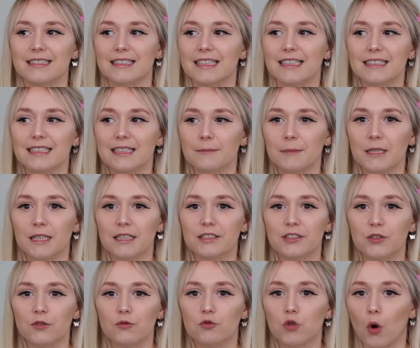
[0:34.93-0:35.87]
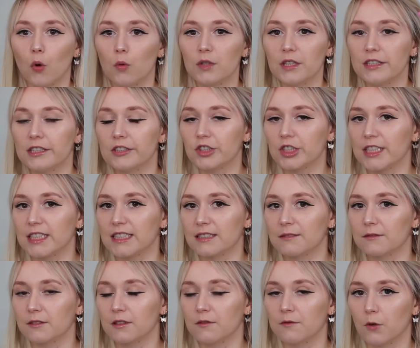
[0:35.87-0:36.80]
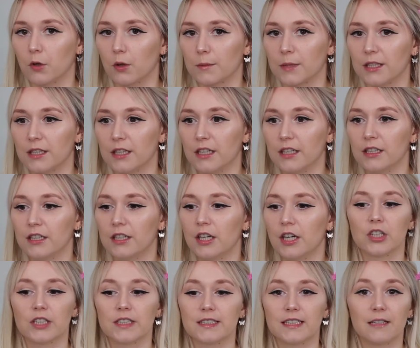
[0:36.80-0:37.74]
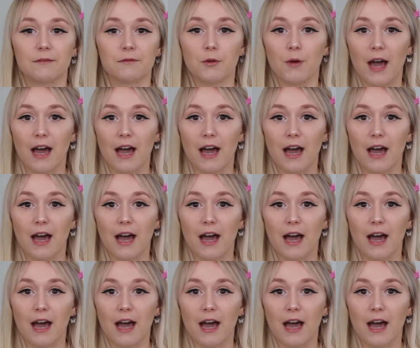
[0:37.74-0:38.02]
it's easy because you don't need to transfer the formula just if